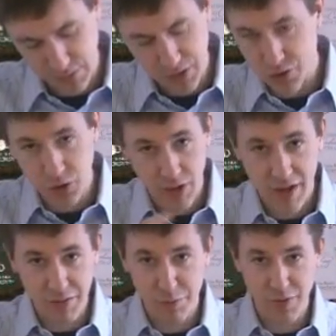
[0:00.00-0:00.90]
Still
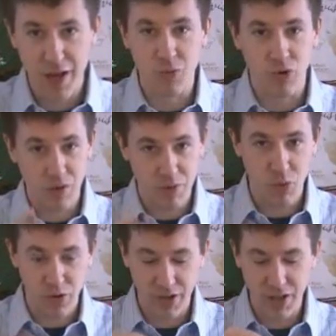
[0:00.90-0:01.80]
haven't found one,
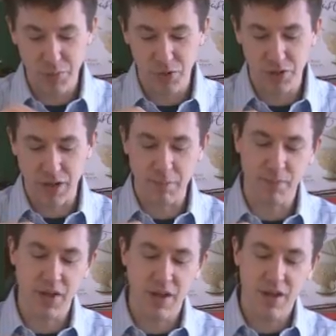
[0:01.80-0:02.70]
but we're going to keep looking.
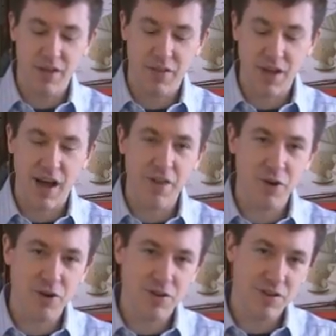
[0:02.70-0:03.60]
The
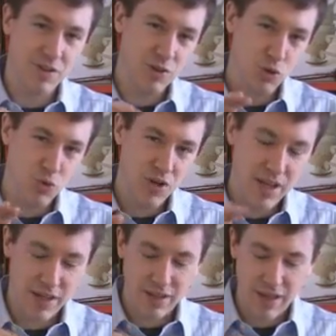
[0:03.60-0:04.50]
other
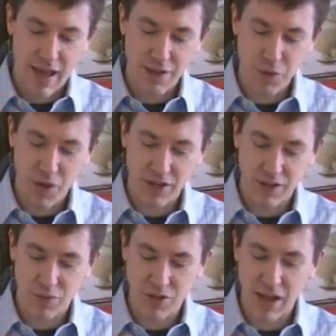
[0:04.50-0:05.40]
unique aspect
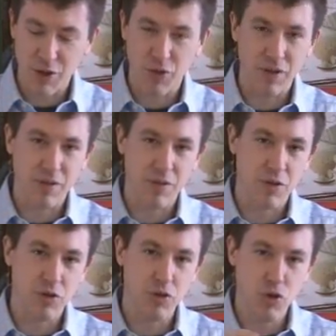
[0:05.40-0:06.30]
of today, or the
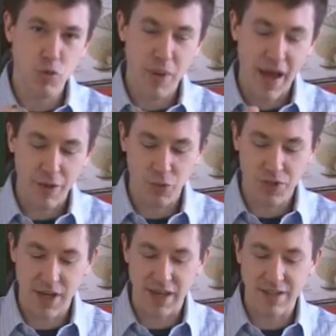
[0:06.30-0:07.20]
new path we're
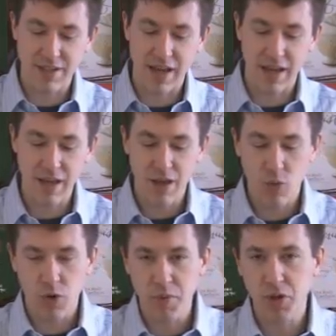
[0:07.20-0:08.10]
taking today,
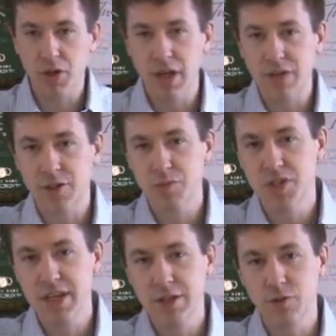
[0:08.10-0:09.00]
we're going to be looking at some
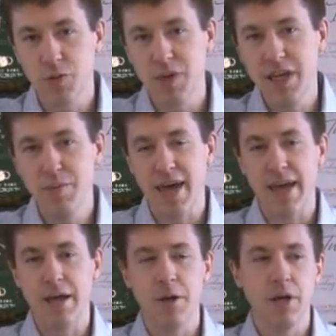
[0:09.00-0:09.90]
teas from
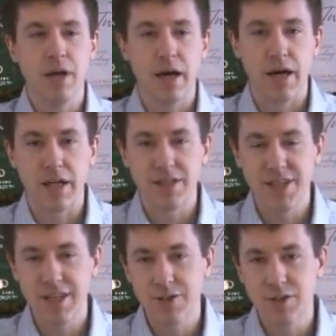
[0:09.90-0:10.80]
eBay.
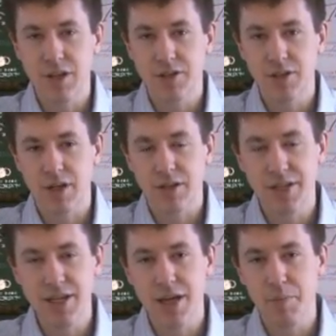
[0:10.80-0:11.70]

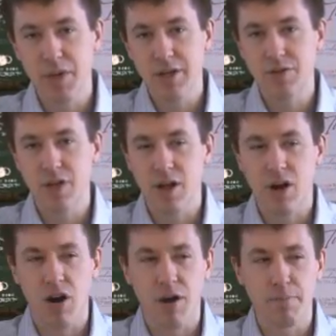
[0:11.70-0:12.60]
Tea companies that
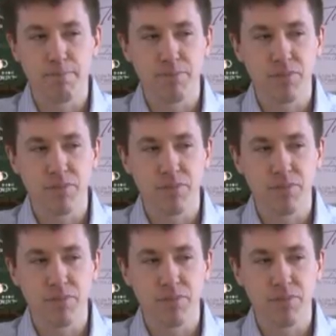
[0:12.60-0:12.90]
are